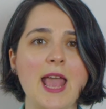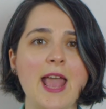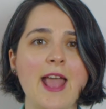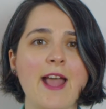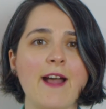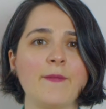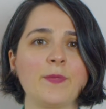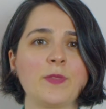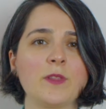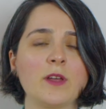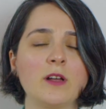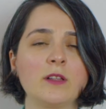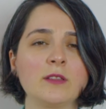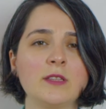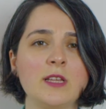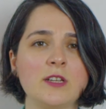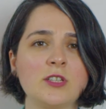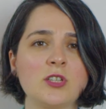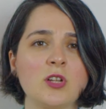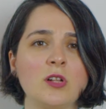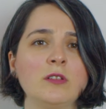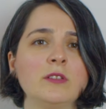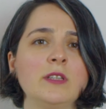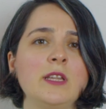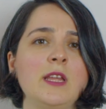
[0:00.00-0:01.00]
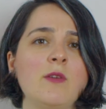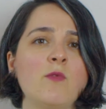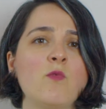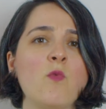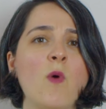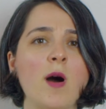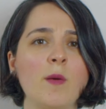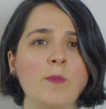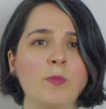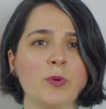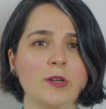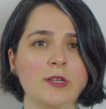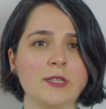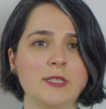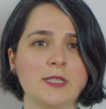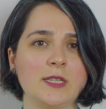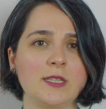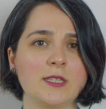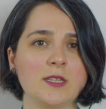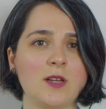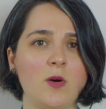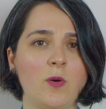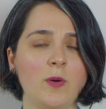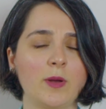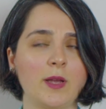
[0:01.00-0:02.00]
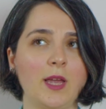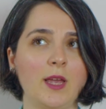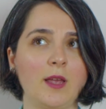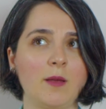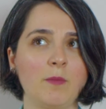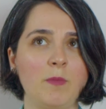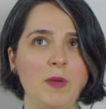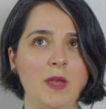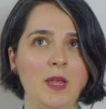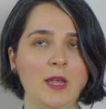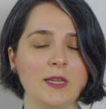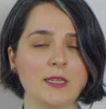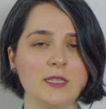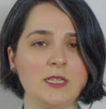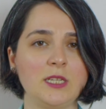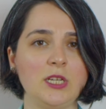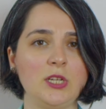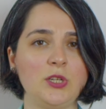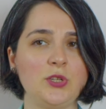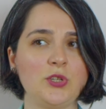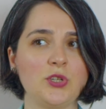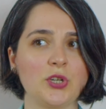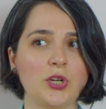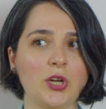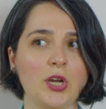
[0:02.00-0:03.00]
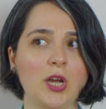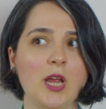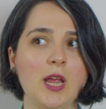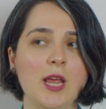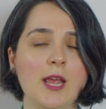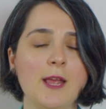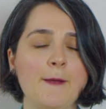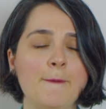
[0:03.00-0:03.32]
and there's only one person talking, being a teacher.